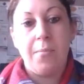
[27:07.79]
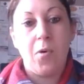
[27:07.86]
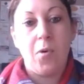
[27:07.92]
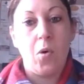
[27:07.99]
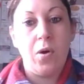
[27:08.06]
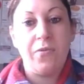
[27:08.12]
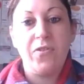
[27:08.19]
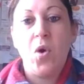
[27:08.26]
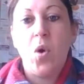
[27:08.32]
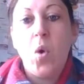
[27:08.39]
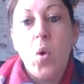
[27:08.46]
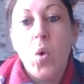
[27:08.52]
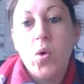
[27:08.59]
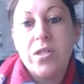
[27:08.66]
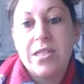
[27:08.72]
Or if you're
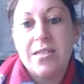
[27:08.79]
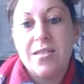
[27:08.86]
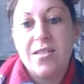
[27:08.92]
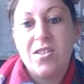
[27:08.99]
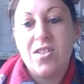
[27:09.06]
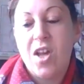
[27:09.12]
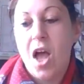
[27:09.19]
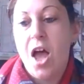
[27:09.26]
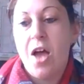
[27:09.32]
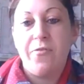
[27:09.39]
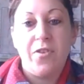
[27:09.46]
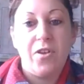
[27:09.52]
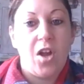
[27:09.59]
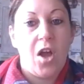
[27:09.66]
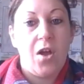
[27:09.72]
hoarding stuff,
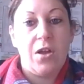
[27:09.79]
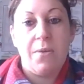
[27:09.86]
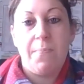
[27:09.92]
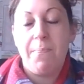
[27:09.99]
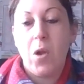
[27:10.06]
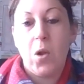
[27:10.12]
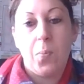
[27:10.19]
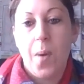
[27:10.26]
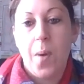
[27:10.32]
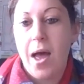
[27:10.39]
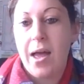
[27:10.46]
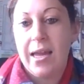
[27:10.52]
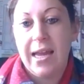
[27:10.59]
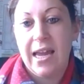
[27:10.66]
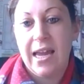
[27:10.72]
you know, you're bulk
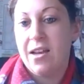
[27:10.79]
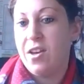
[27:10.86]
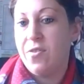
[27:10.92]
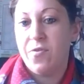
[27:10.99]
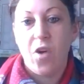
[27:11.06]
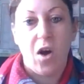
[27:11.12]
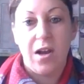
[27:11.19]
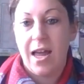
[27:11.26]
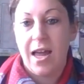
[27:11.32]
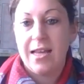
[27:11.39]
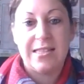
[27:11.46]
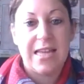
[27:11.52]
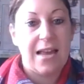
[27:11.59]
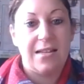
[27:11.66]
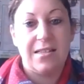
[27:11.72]
buying, you've got like
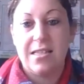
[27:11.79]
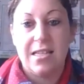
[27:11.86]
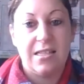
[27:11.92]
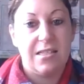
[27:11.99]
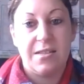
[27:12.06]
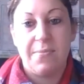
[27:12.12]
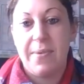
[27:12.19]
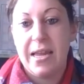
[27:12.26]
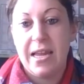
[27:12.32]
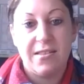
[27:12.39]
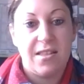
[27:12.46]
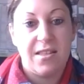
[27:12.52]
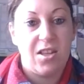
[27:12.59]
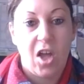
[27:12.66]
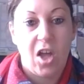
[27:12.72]
10 tins of beans
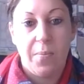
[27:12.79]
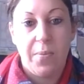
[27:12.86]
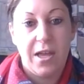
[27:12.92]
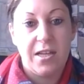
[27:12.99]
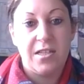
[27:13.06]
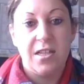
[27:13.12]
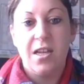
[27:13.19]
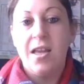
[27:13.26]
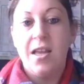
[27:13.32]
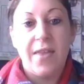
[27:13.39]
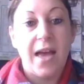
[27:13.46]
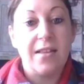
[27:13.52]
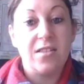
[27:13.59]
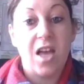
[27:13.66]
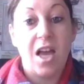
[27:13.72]
in the cupboard,
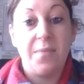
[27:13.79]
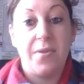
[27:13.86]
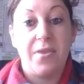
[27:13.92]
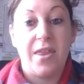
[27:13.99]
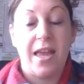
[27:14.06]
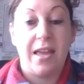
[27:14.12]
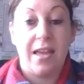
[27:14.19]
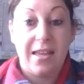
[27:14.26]
that type of thing.